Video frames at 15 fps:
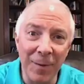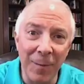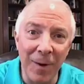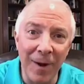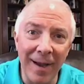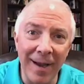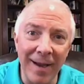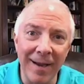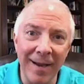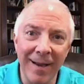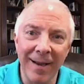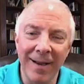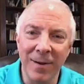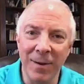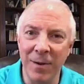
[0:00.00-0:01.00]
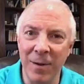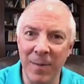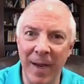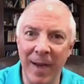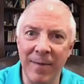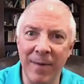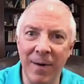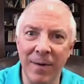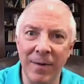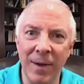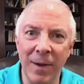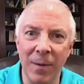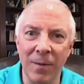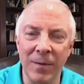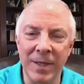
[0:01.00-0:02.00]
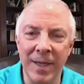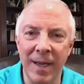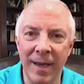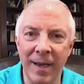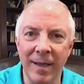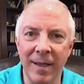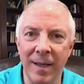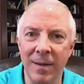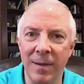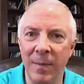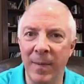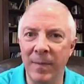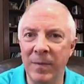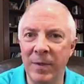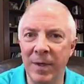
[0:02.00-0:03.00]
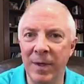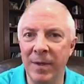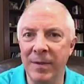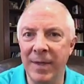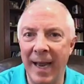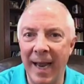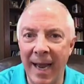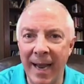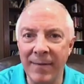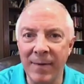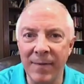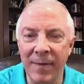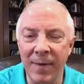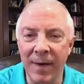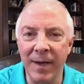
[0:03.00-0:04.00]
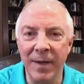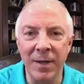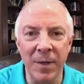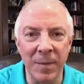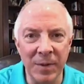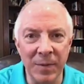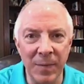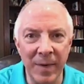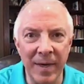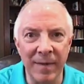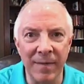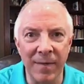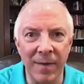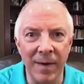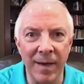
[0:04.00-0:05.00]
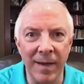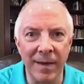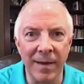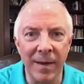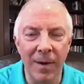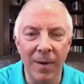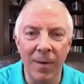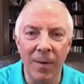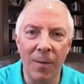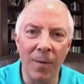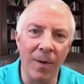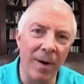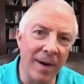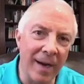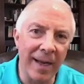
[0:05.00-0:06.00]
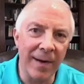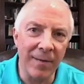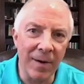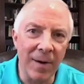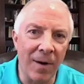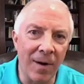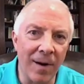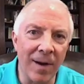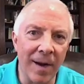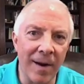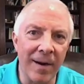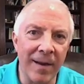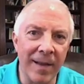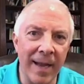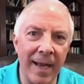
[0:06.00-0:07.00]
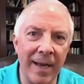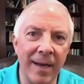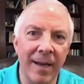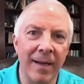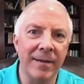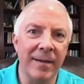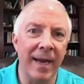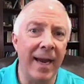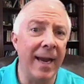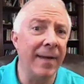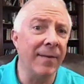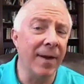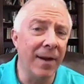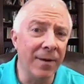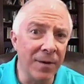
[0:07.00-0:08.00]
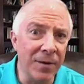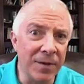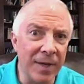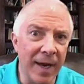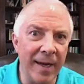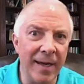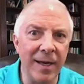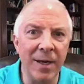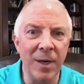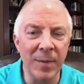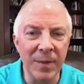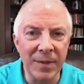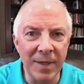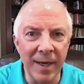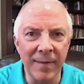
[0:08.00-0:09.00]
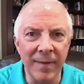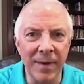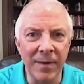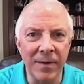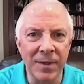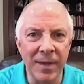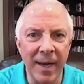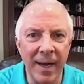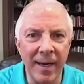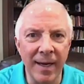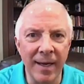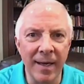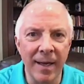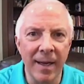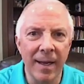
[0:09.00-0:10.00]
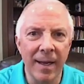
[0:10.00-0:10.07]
away. You may have heard the old saying, to have a friend, you must be a friend, or kind of a corollary to that, to have understanding, you must give understanding.